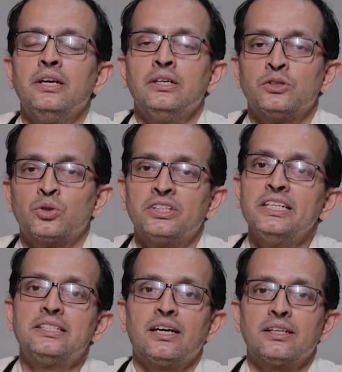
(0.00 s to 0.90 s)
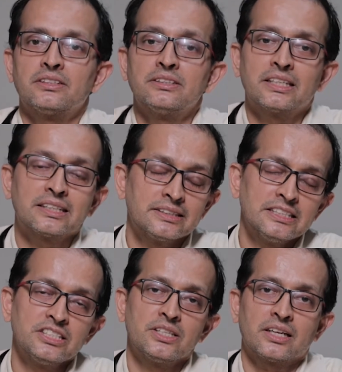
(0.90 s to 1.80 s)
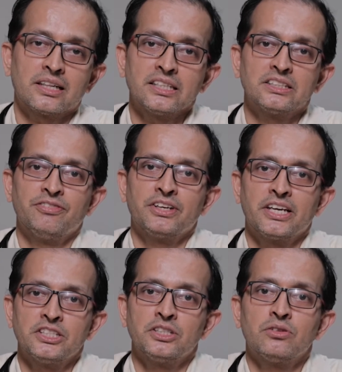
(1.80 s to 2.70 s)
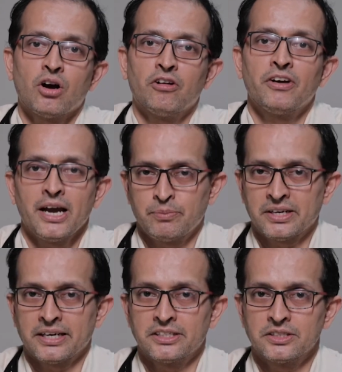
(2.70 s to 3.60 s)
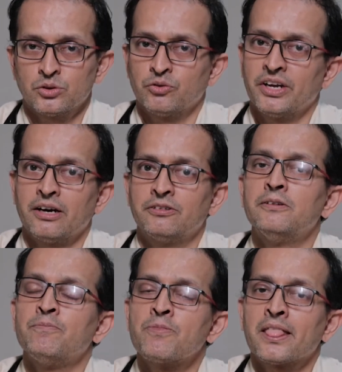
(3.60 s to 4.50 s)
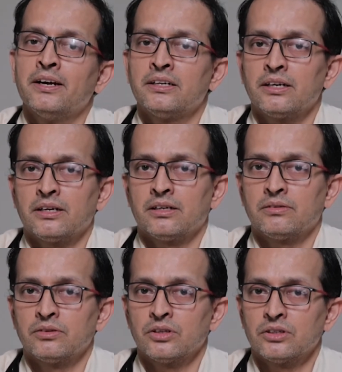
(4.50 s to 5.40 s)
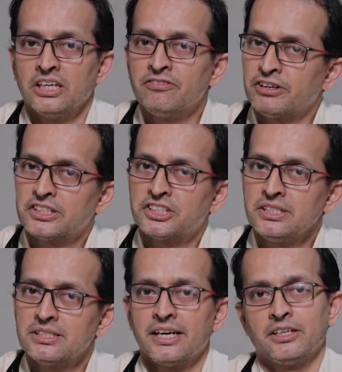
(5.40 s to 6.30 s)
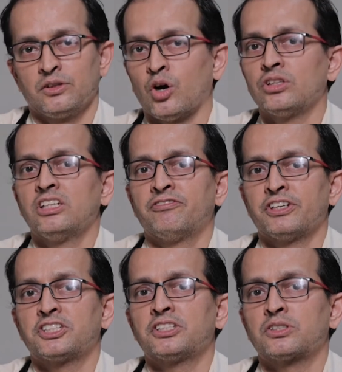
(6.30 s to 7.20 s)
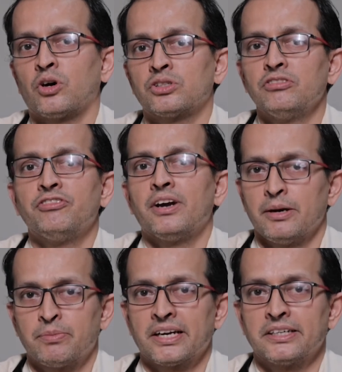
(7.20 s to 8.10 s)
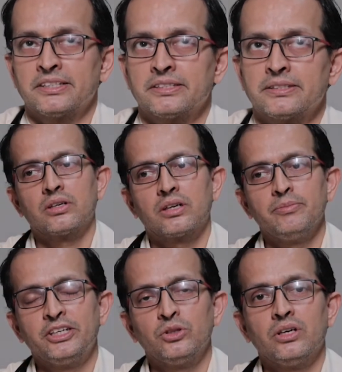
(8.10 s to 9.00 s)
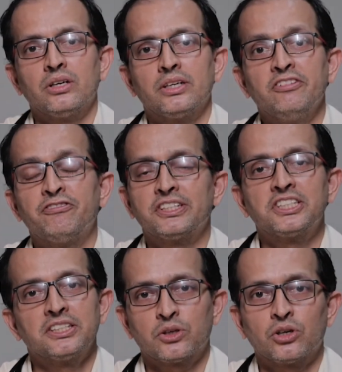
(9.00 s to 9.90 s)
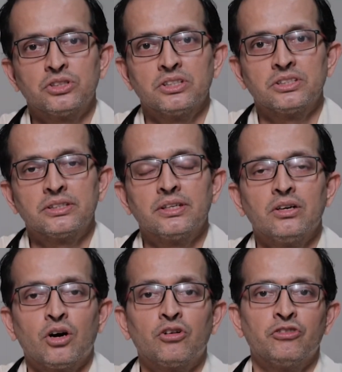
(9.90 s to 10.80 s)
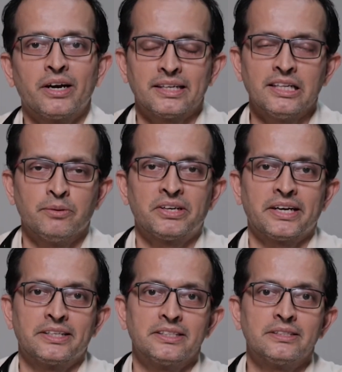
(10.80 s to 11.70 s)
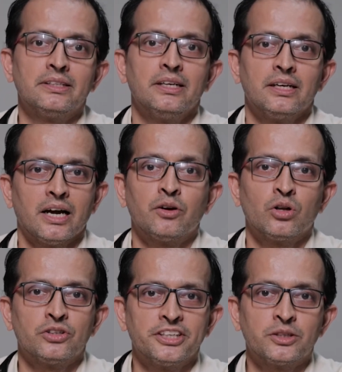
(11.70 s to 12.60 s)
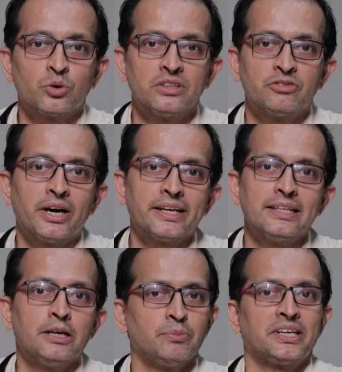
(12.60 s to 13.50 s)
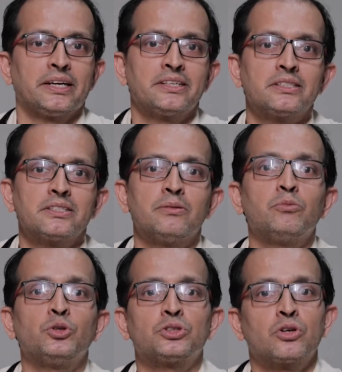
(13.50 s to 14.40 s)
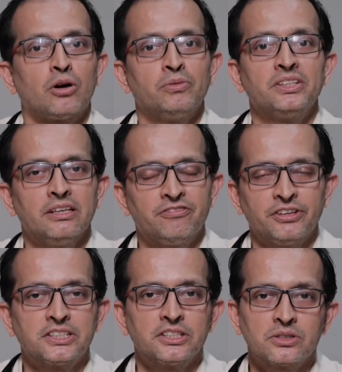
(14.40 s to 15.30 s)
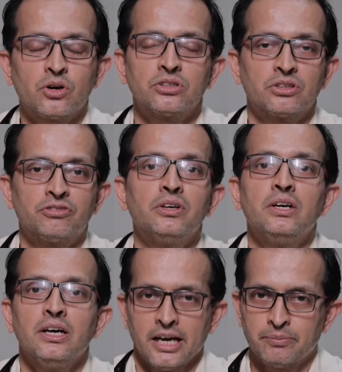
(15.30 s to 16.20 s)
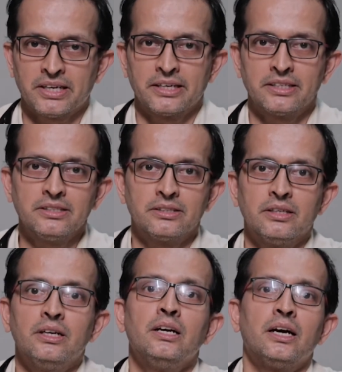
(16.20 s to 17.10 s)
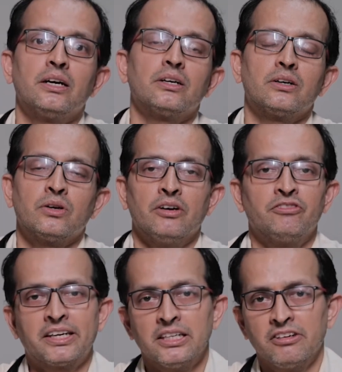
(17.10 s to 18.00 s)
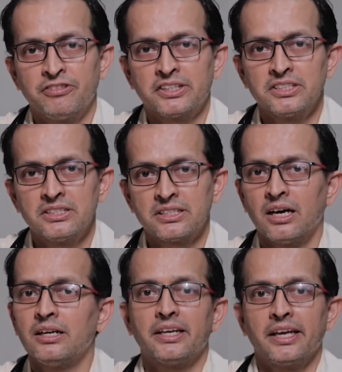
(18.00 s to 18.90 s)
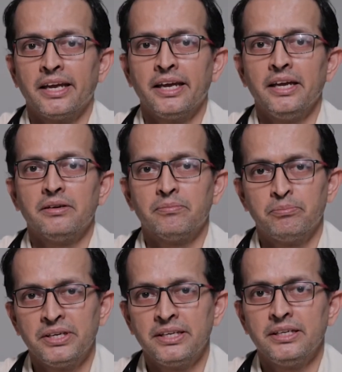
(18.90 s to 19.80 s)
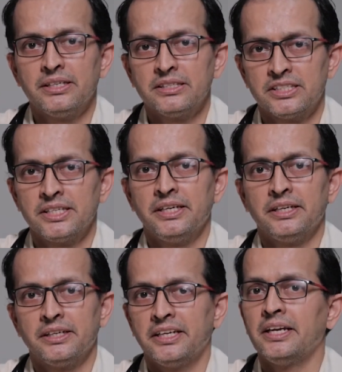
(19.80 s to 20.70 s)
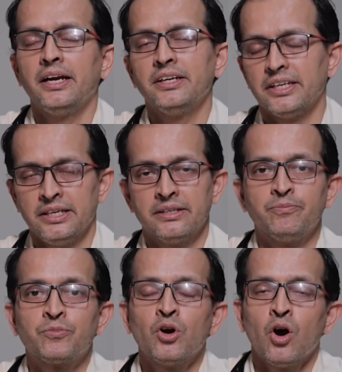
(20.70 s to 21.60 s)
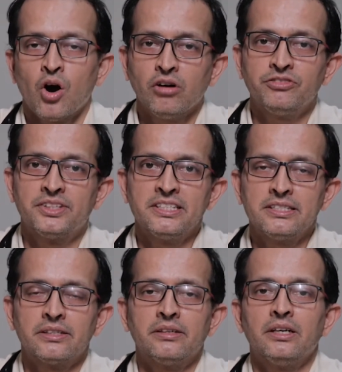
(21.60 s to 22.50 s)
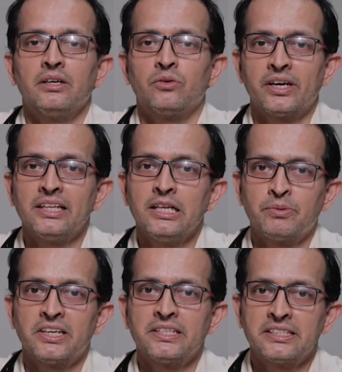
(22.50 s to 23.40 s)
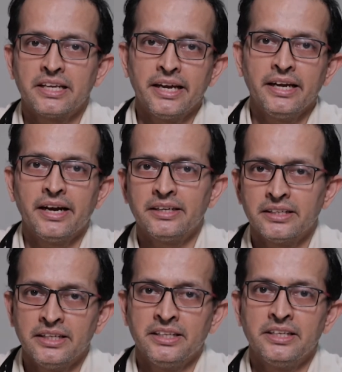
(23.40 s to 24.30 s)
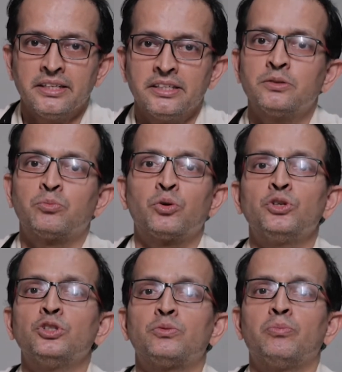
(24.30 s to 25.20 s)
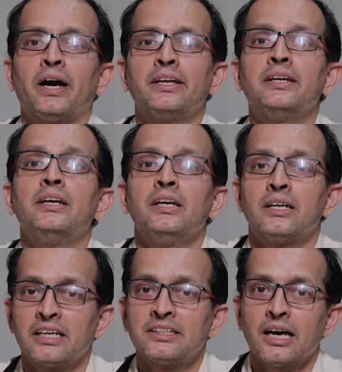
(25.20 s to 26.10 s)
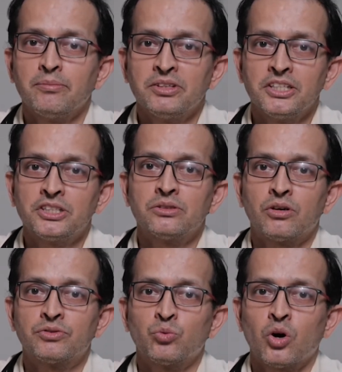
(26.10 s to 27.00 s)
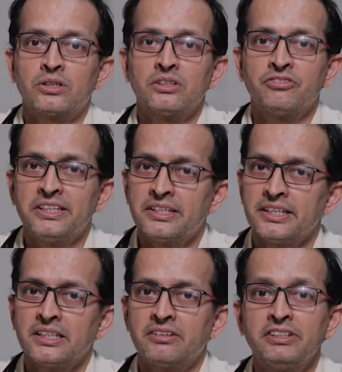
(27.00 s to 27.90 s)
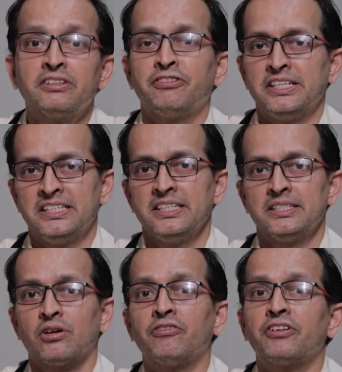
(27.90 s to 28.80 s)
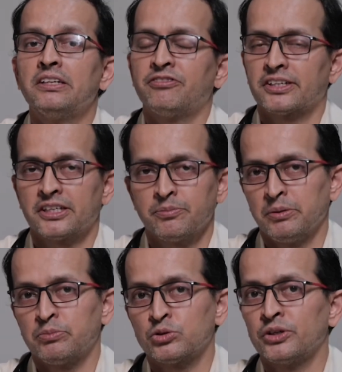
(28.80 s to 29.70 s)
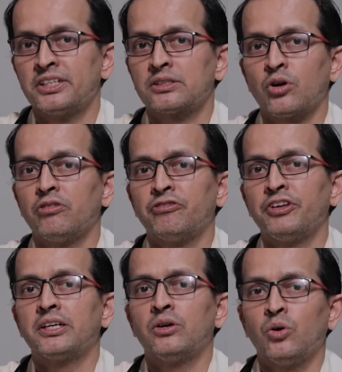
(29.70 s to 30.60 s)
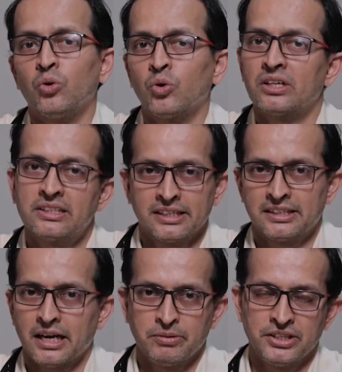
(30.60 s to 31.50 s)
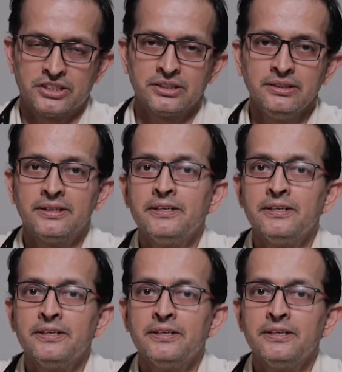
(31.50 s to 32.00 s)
So this is the classification of hepatitis. So we have infectious and non-infectious cause of hepatitis. Coming to the infectious causes of viral hepatitis, I already told the viral hepatitis is the most common infectious cause of hepatitis. Viral infections are A, B, C, D and E. Of this, viral hepatitis A and E is produced by contamination of the water we drink with feces of infected people. So it is called fecal-oral contamination.